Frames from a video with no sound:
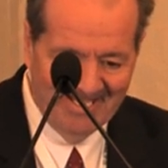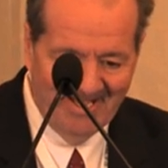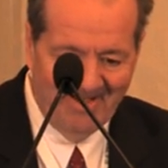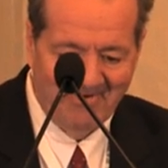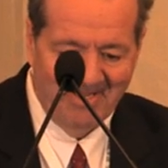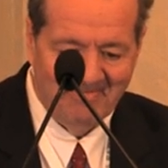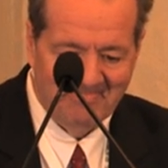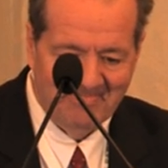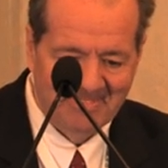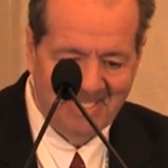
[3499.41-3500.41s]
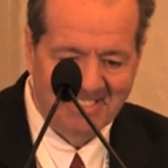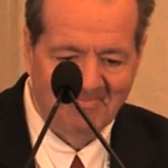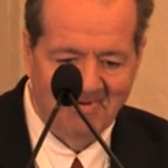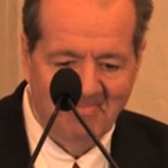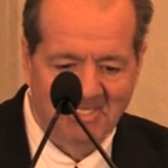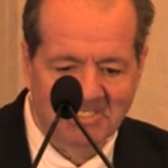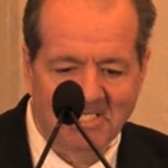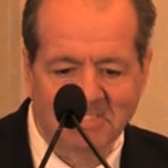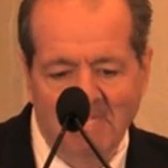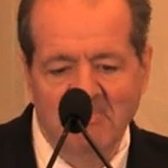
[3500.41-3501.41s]
All right. Thanks very much.
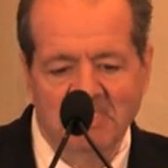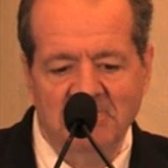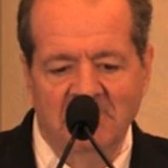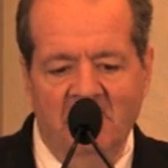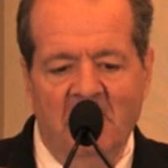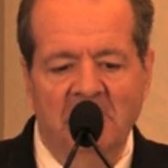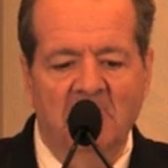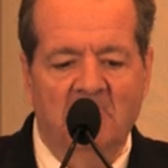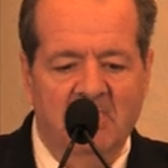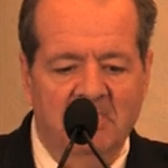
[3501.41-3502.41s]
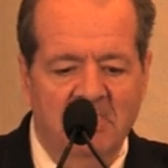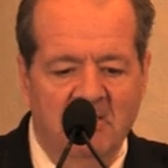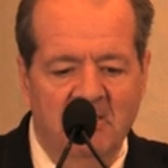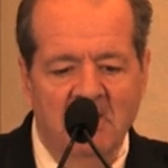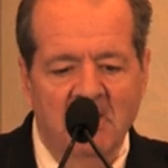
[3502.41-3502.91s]
Let me just summarize real quickly here.